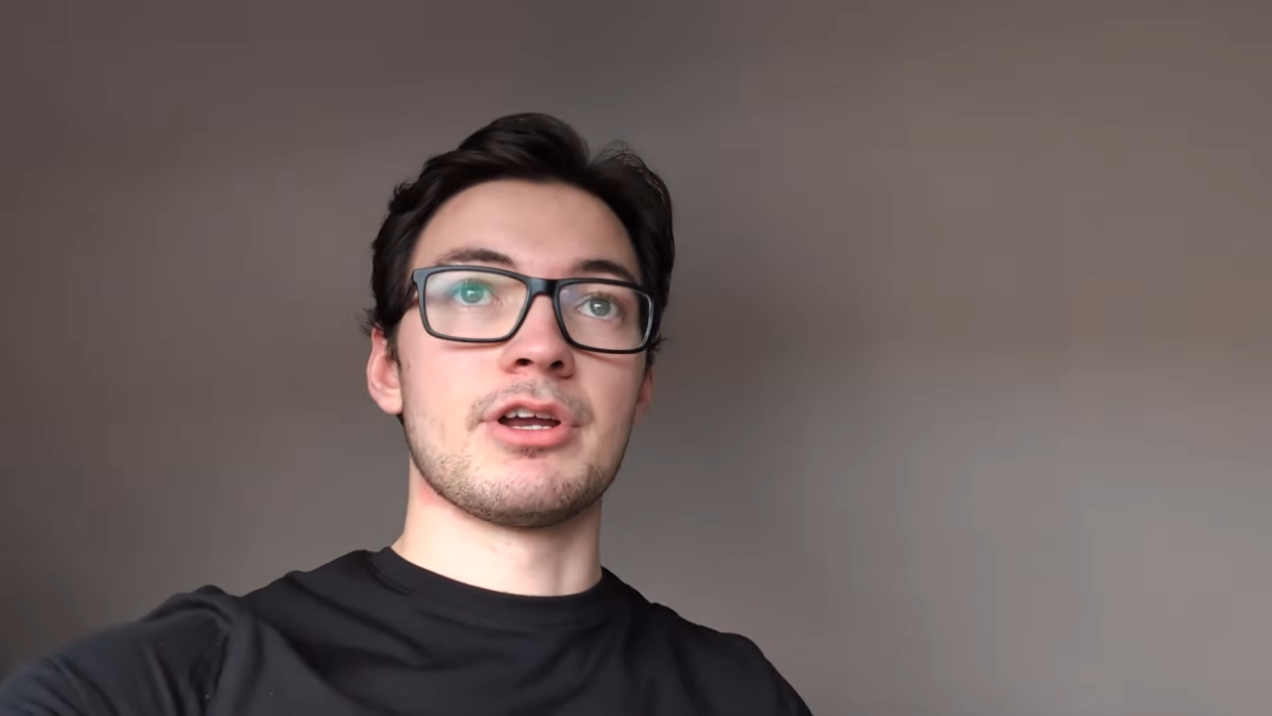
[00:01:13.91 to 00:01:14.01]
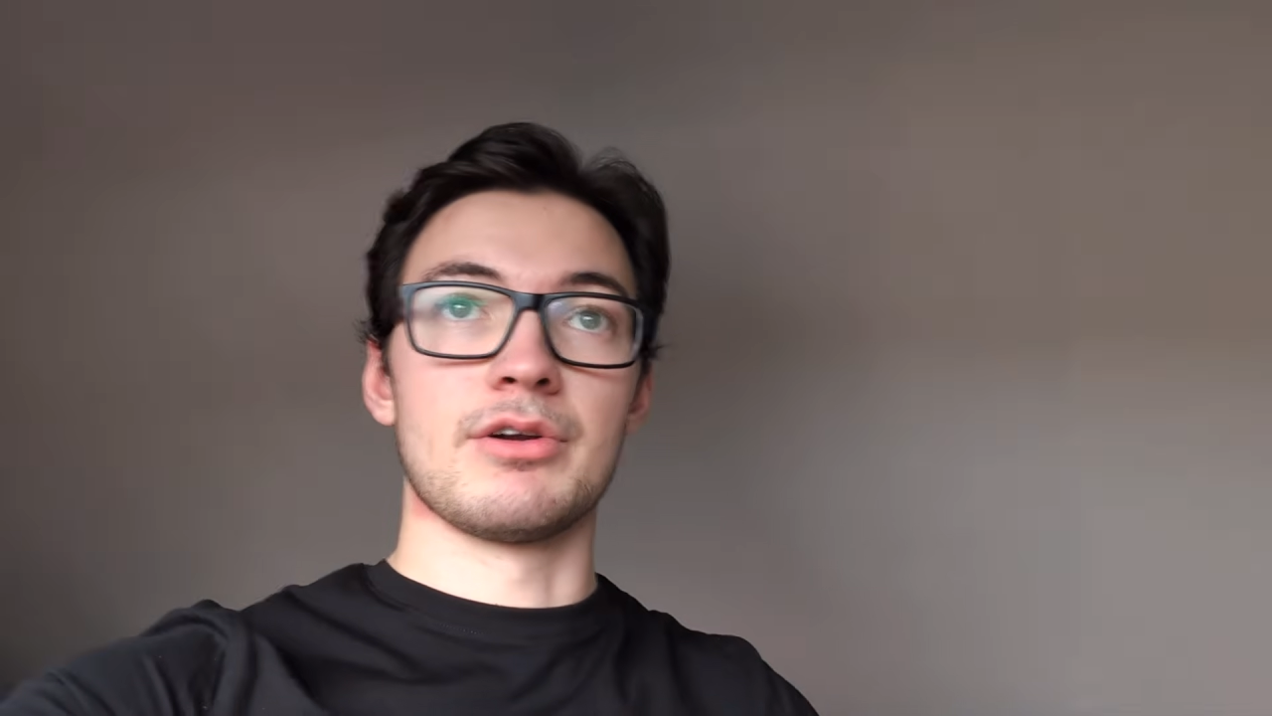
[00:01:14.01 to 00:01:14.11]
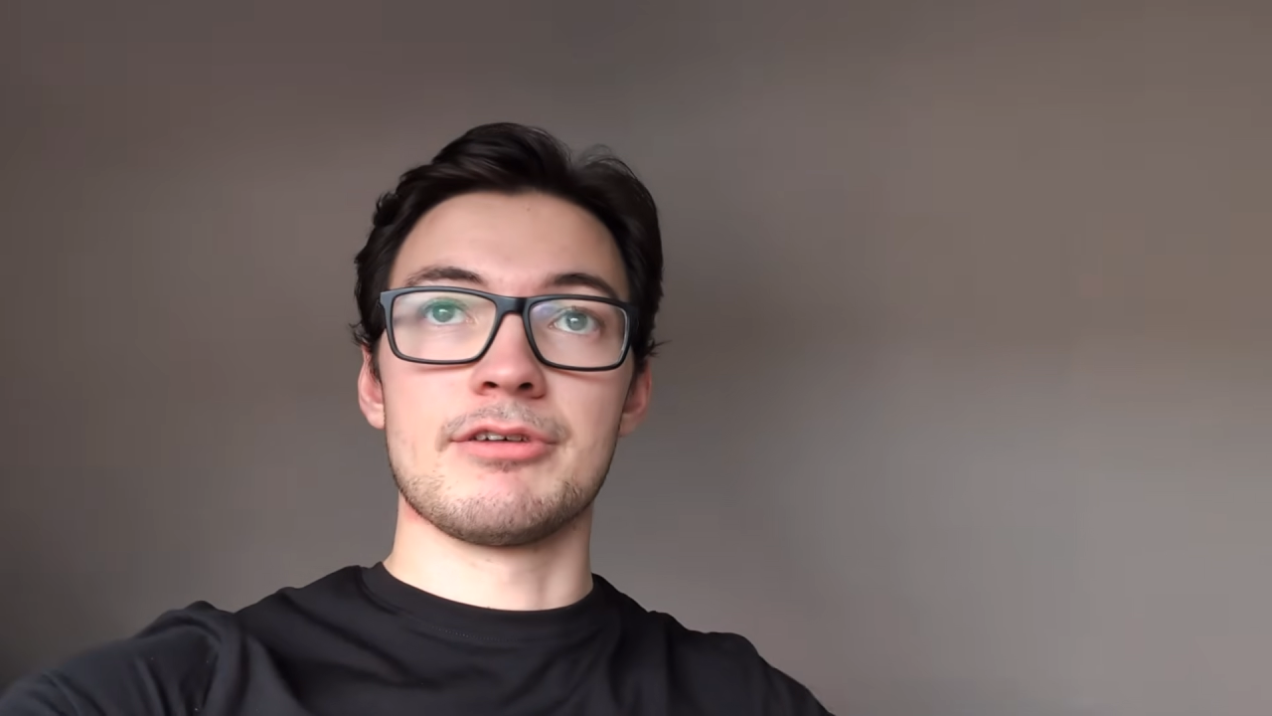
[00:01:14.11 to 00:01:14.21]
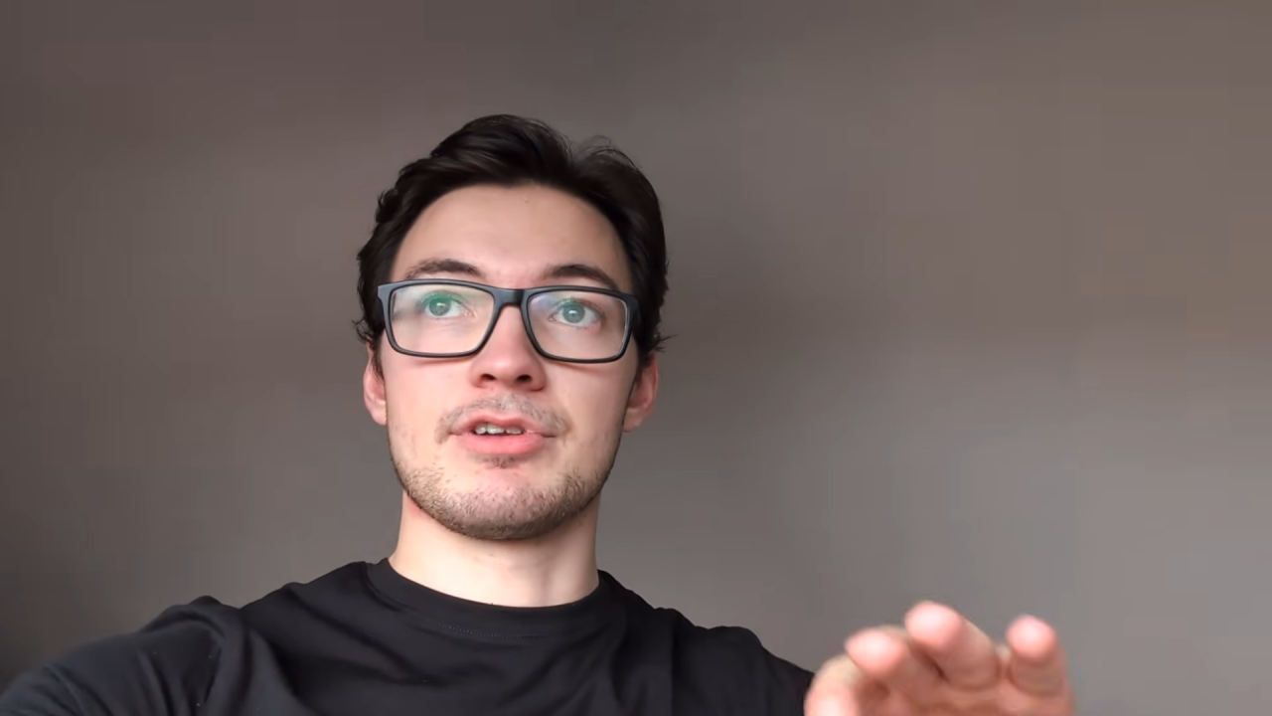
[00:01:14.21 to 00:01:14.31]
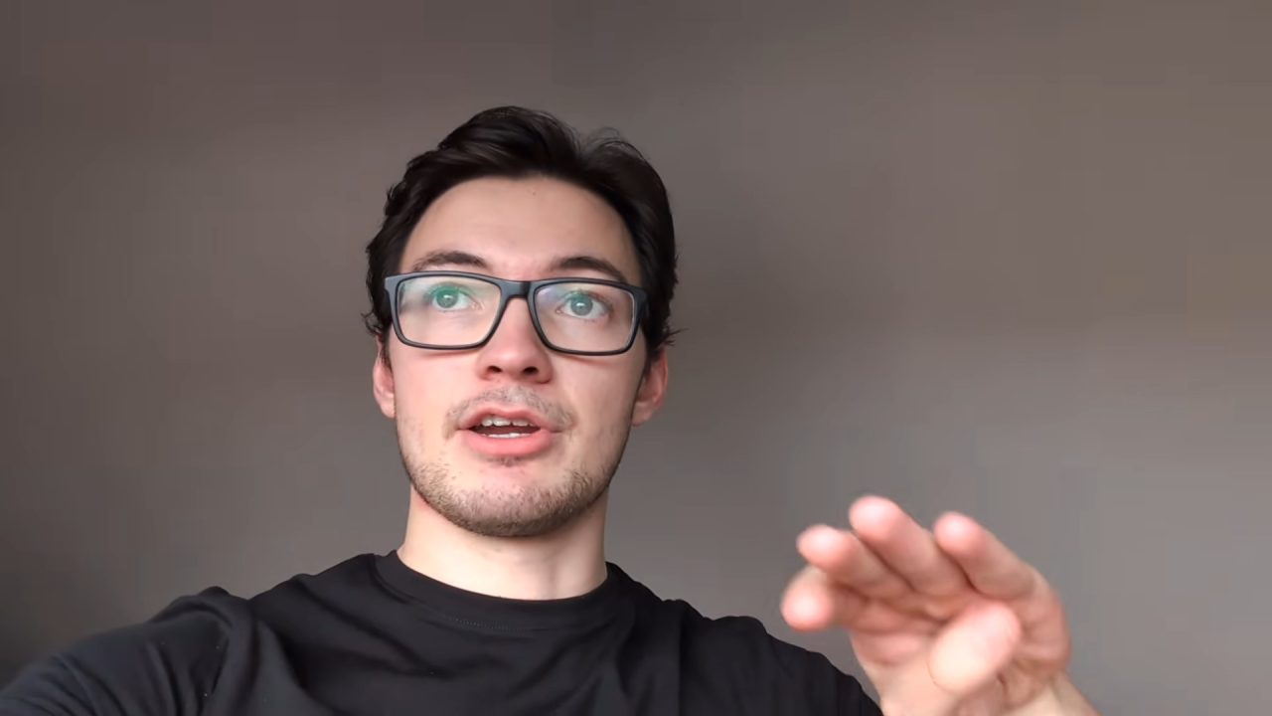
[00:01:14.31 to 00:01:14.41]

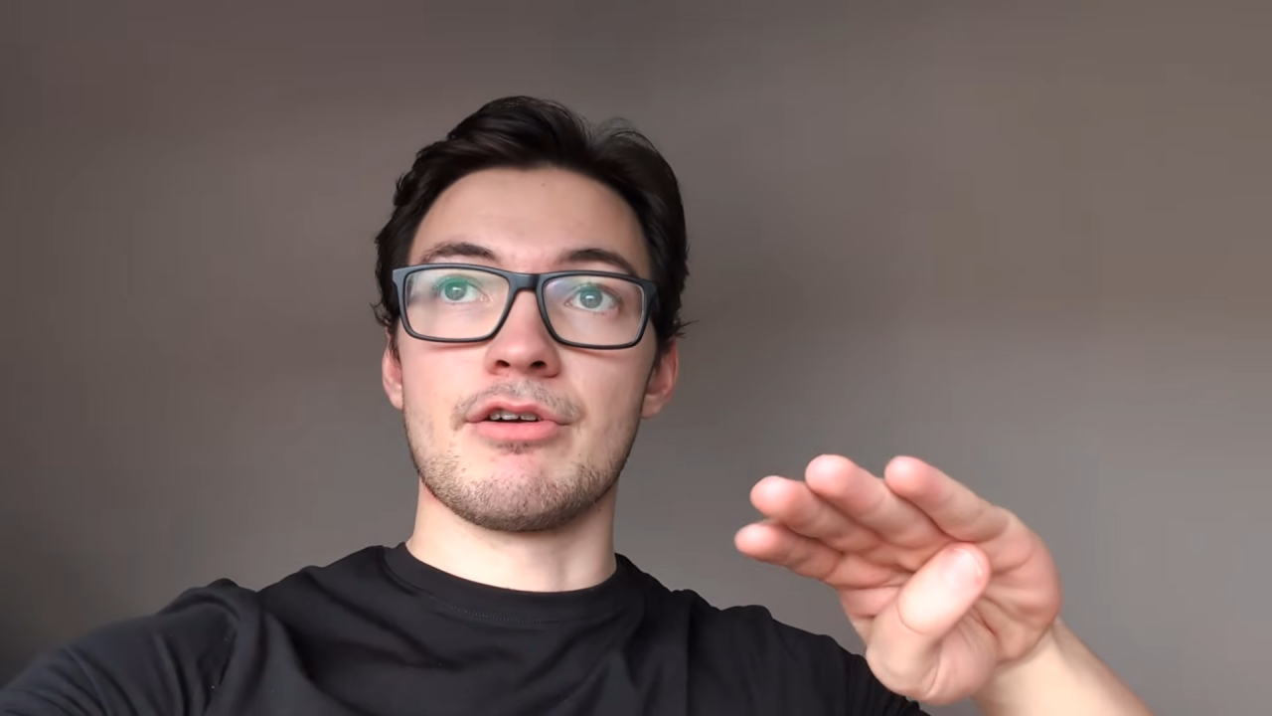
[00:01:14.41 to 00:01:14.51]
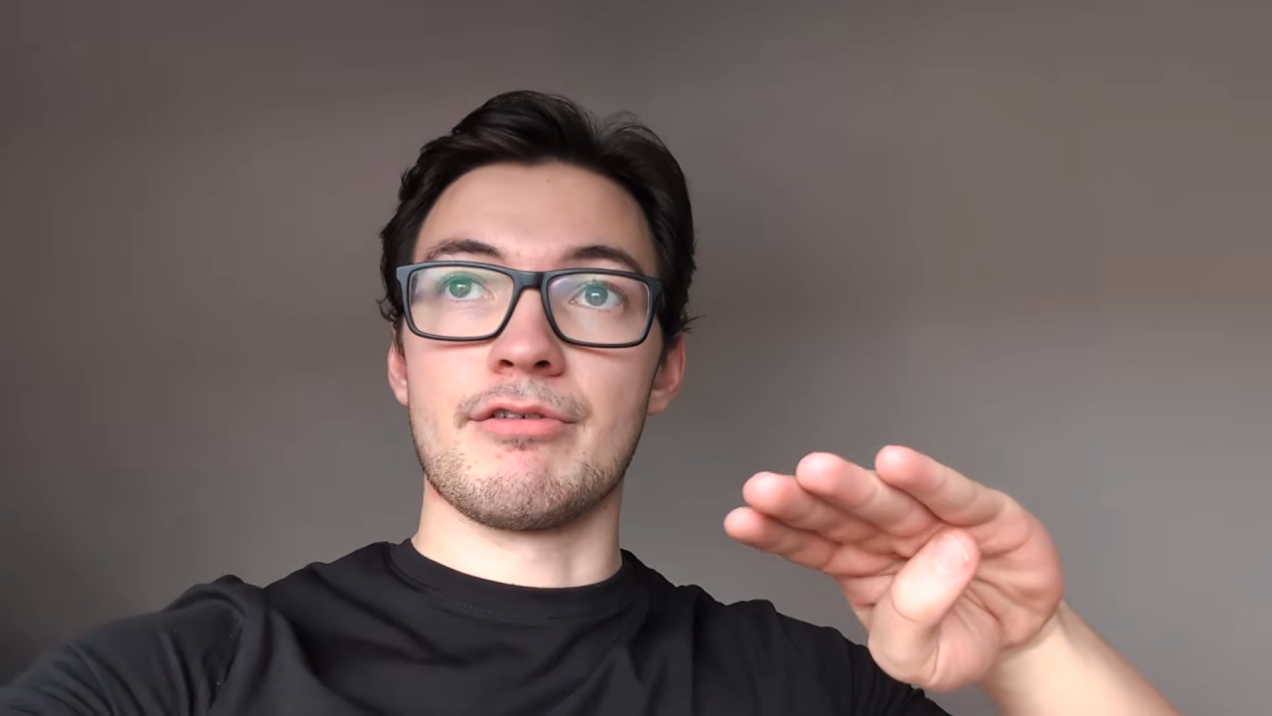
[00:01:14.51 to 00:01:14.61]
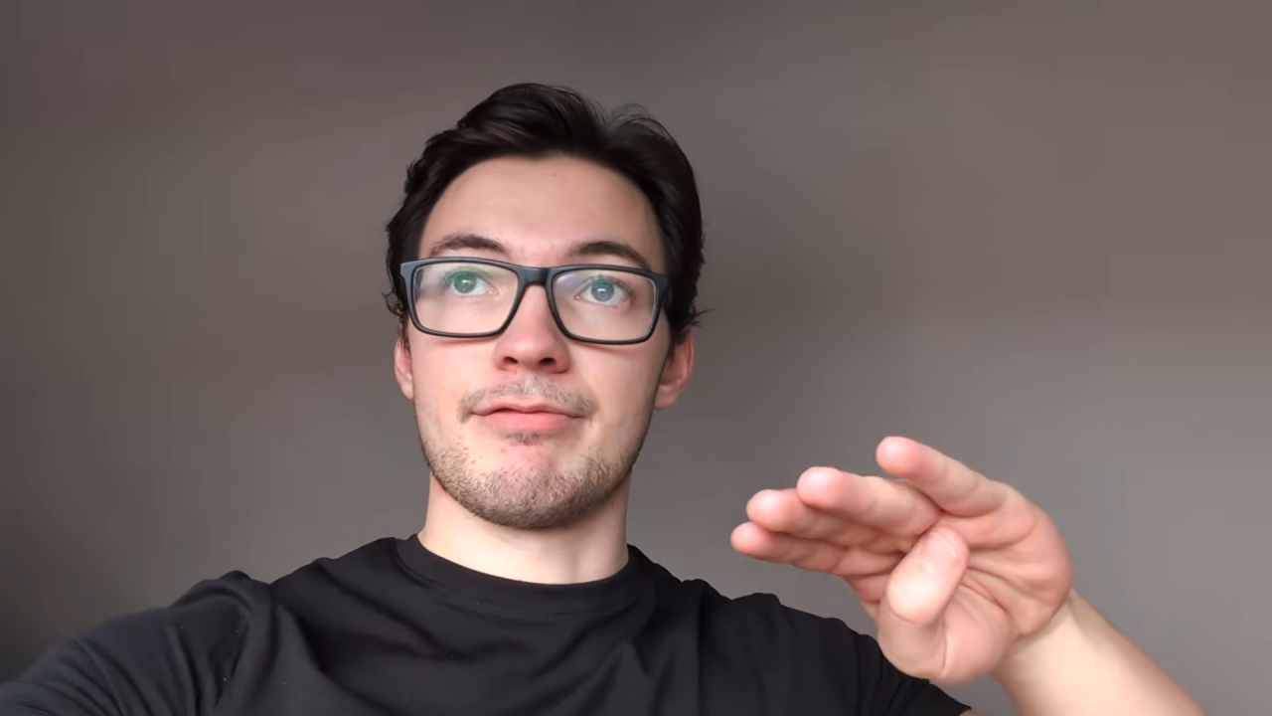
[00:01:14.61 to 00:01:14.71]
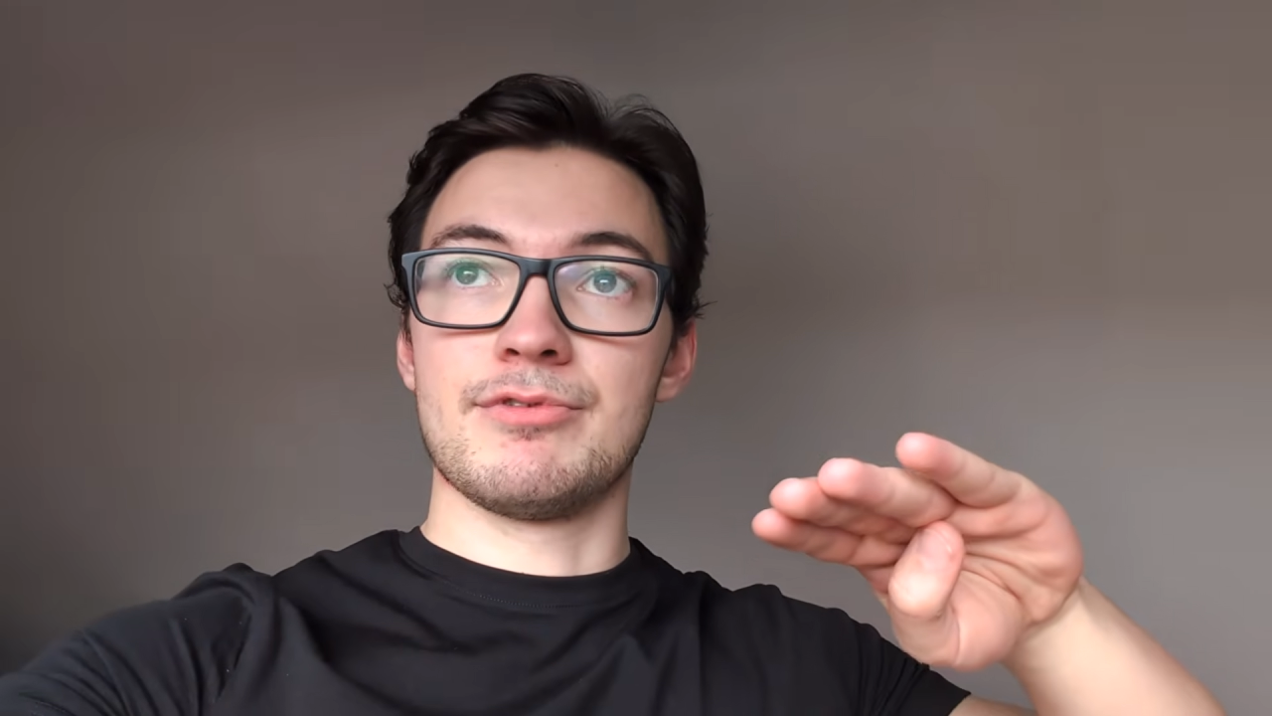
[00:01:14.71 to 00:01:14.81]
lifting at your